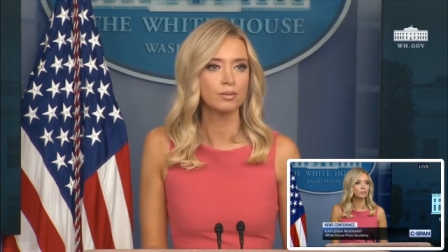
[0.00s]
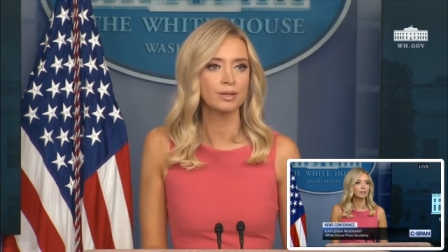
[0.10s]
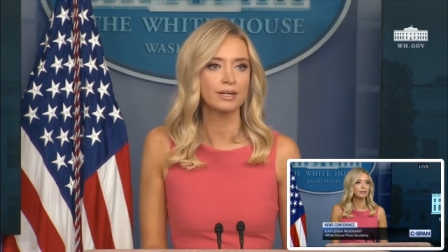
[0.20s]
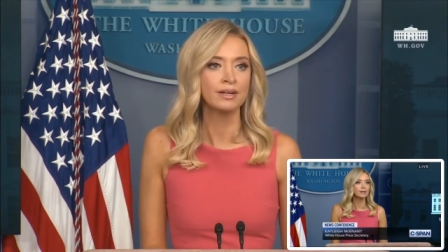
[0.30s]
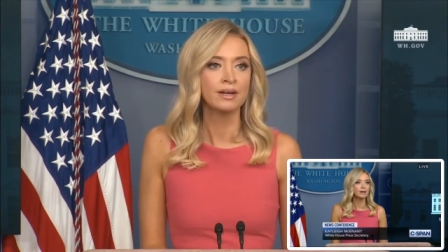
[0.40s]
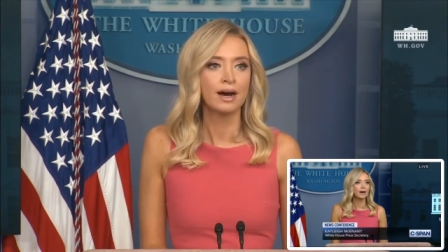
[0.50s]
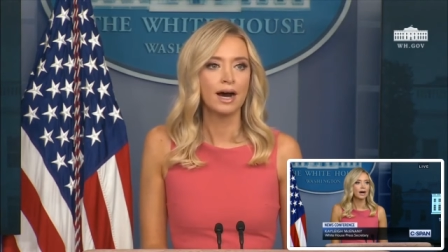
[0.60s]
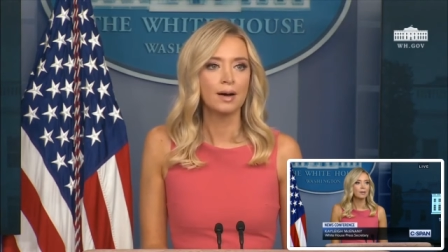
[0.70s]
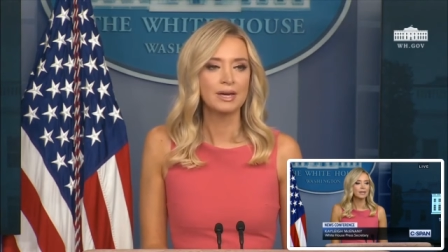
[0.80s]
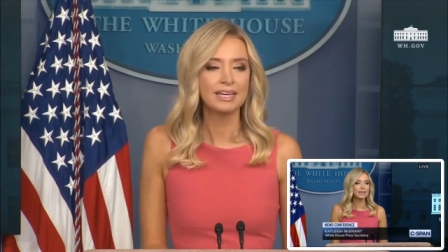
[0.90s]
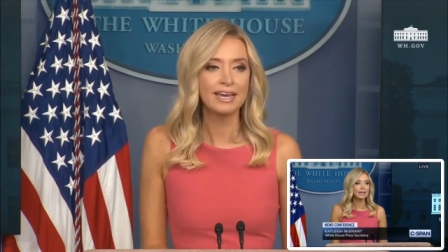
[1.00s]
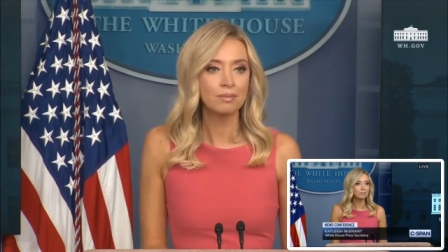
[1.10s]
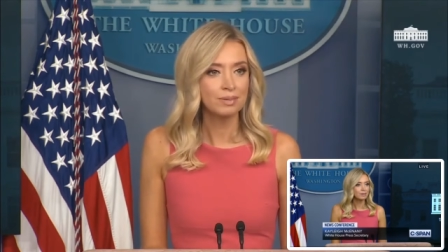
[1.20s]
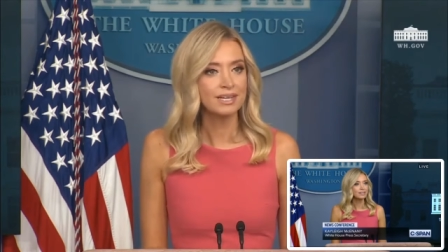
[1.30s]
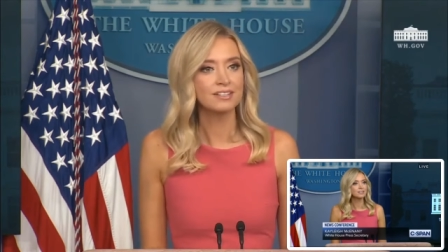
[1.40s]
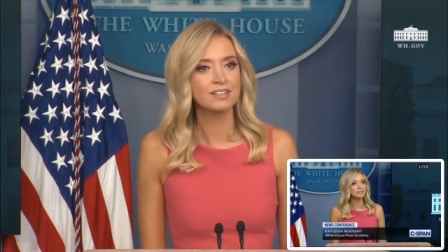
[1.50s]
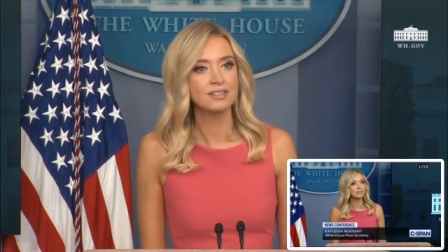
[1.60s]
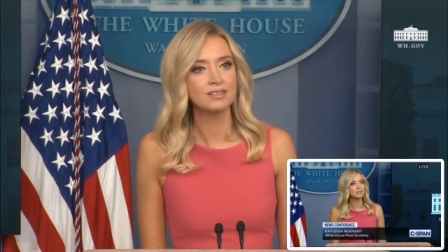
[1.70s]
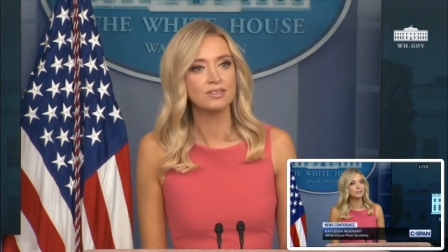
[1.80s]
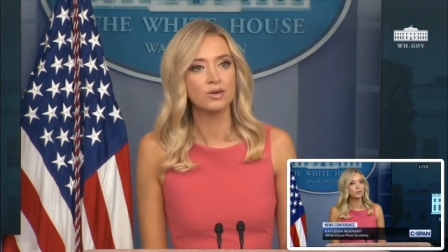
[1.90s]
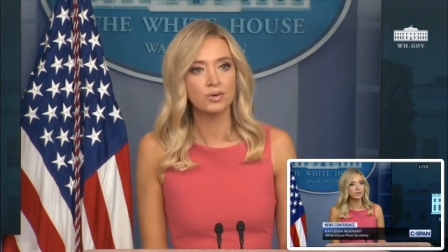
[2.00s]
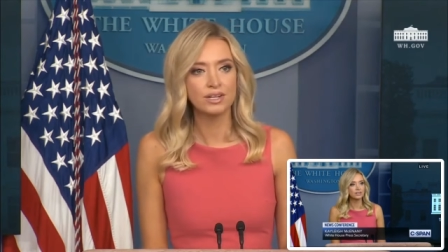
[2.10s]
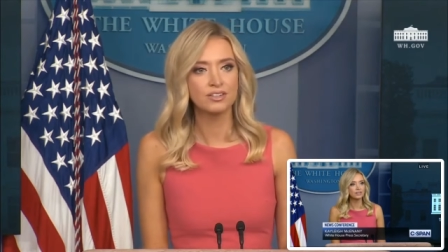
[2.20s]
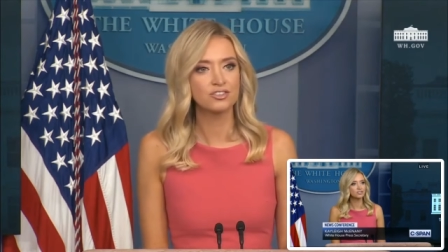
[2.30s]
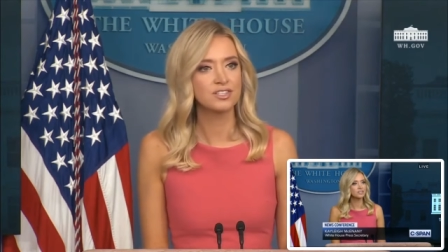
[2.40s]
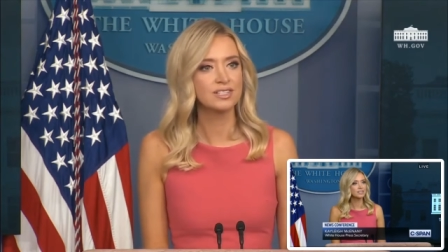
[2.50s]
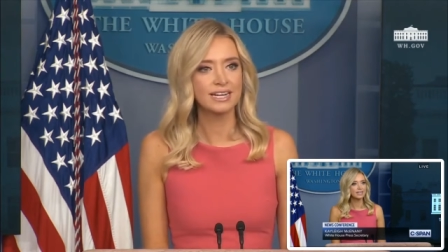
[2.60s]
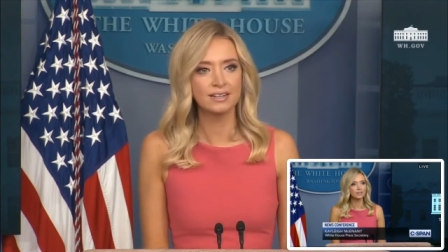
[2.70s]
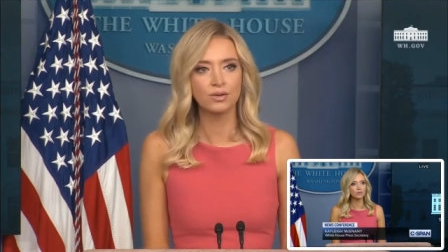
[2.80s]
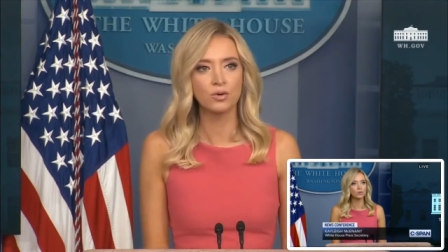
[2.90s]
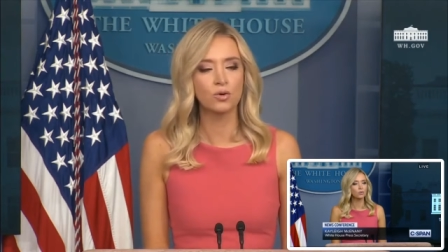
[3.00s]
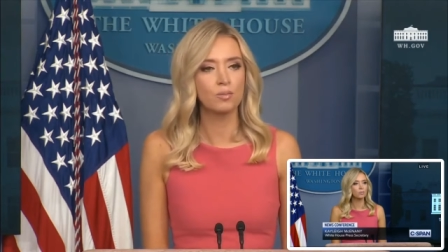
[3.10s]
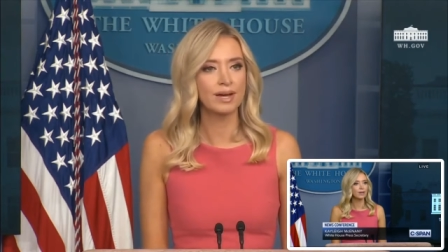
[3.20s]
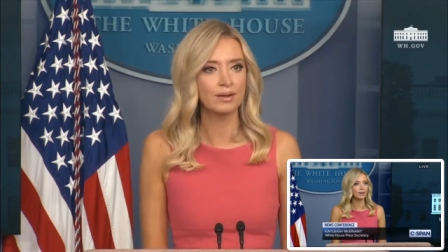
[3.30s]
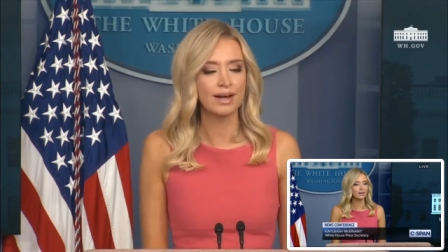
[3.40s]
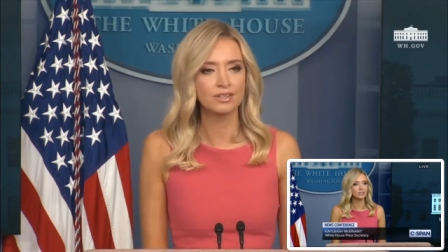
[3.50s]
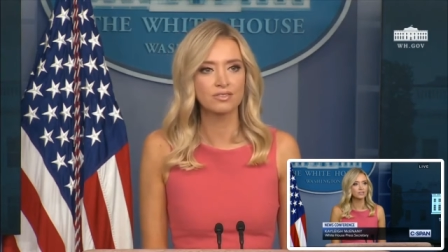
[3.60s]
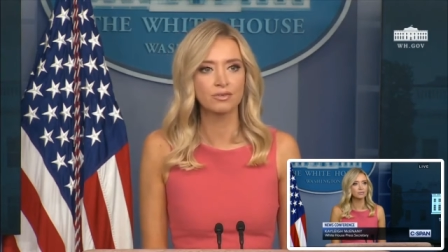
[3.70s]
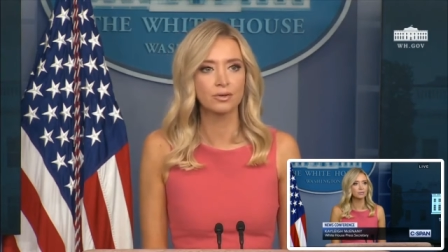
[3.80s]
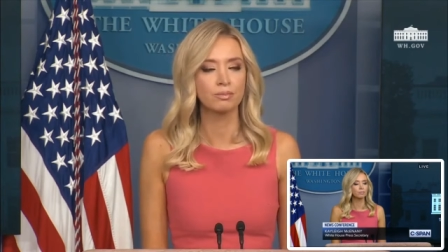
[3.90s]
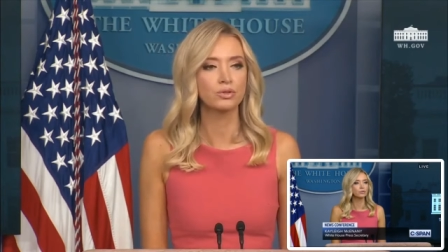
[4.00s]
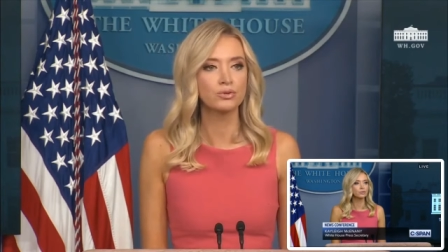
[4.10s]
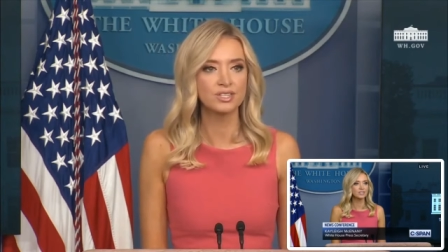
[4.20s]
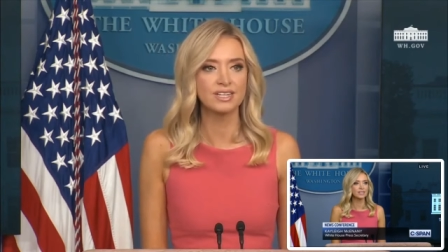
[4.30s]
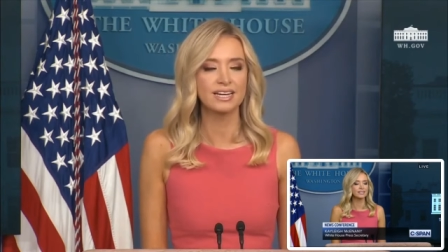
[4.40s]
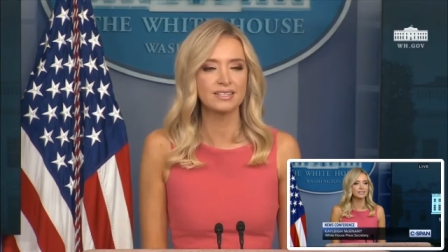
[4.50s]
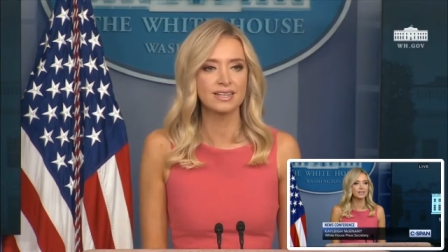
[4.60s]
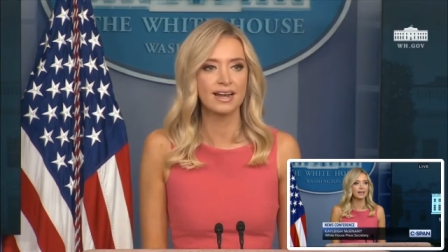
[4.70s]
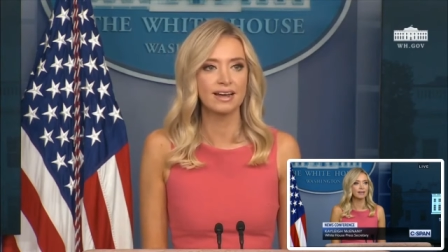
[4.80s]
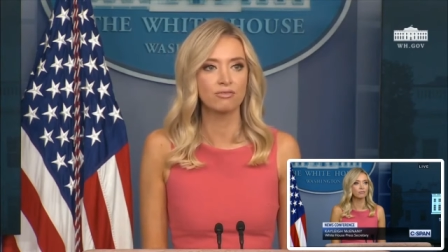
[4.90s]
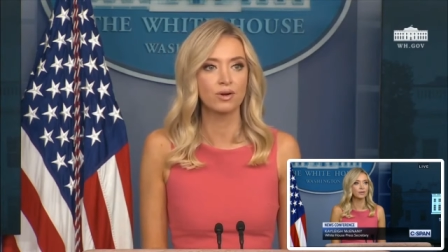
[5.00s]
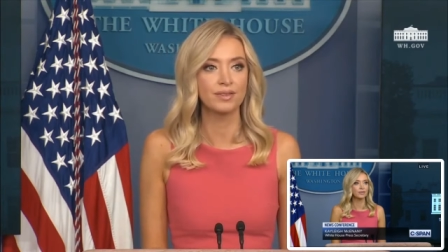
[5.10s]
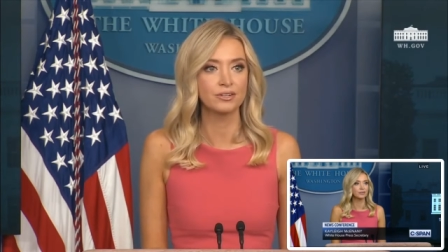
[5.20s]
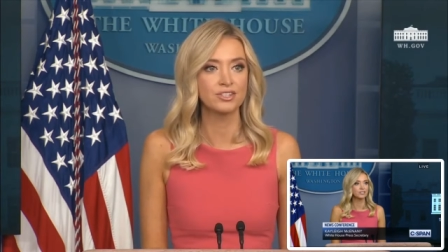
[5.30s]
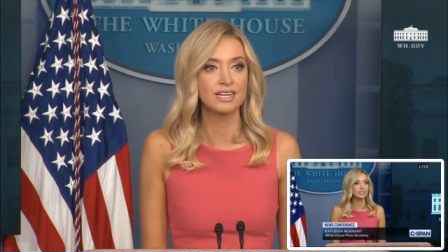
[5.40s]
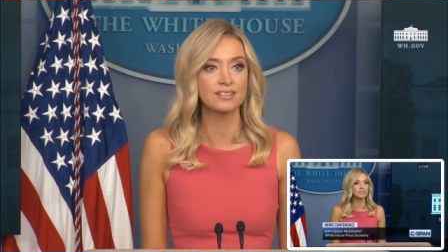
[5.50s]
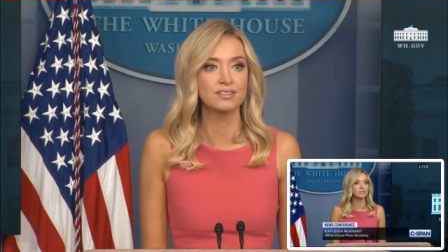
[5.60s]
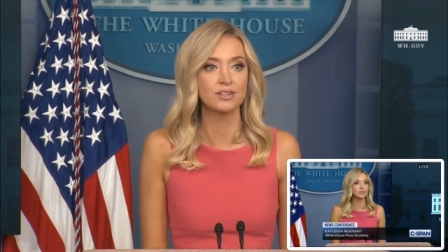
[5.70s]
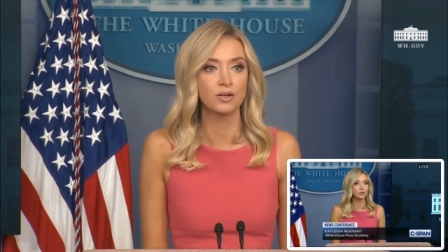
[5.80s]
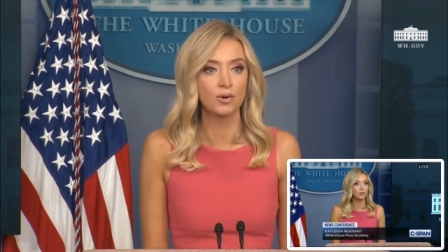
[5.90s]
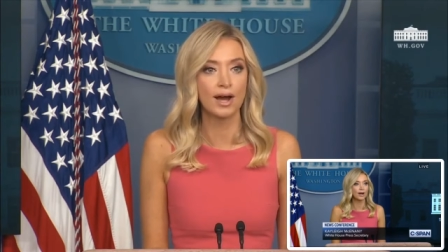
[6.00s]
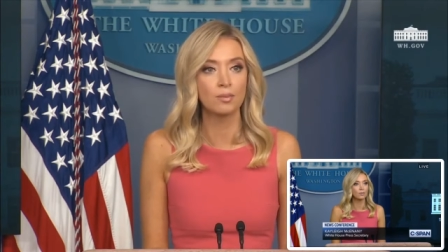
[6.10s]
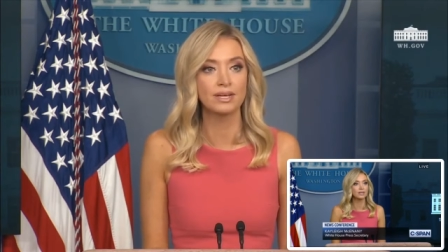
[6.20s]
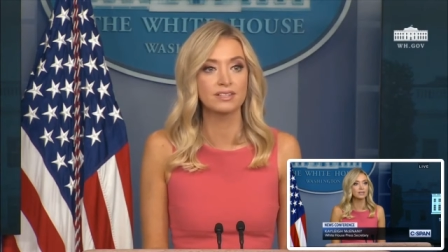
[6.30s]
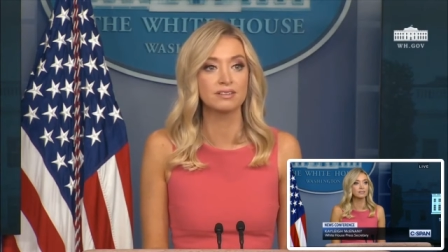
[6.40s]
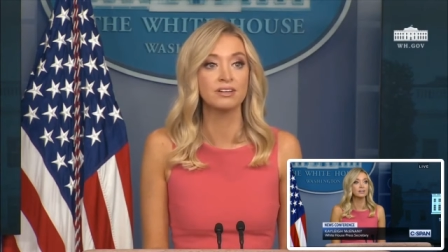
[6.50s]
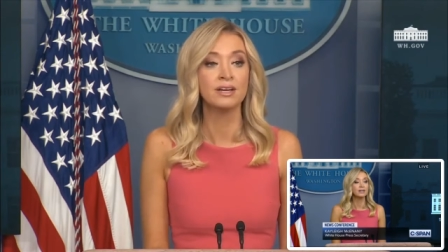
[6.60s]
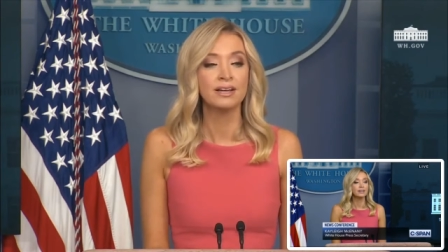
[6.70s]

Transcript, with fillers: But um, it can't be, as he's noted, just state and local bailouts for blue states that have run their states into the ground because of